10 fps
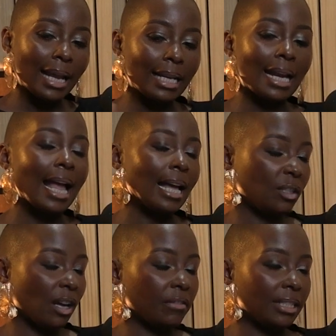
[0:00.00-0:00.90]
I
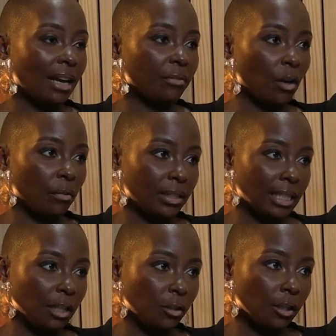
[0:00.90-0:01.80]
had to have a tough
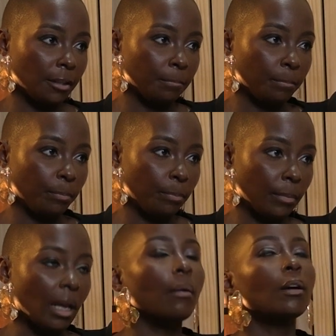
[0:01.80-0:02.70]
conversation
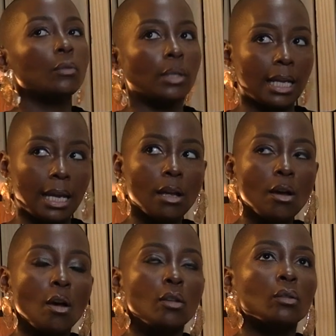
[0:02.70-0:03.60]
around, okay,
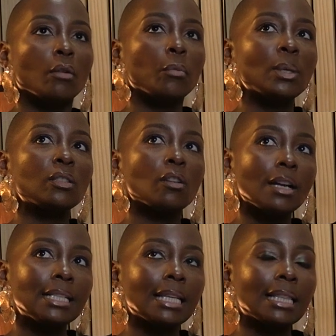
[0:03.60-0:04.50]
So if we're
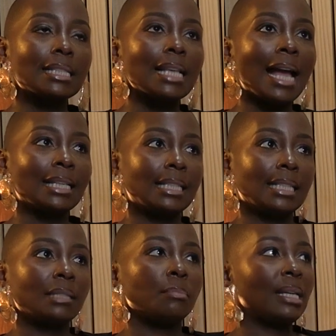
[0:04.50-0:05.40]
starting this
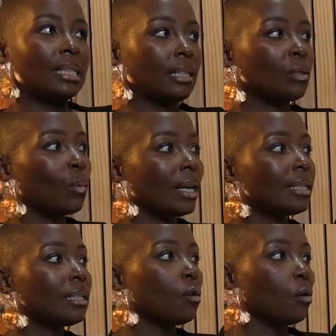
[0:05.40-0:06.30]
actor spaces, what
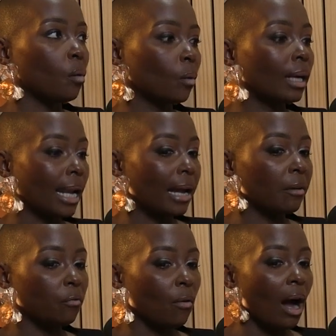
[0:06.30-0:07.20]
does it look
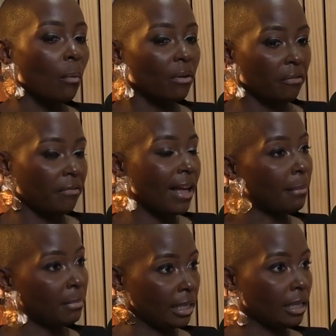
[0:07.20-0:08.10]
like for our
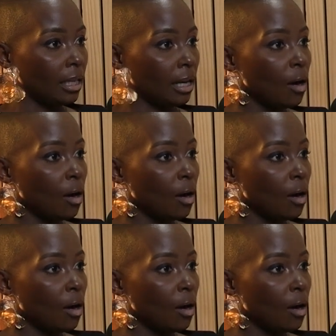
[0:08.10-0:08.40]
family?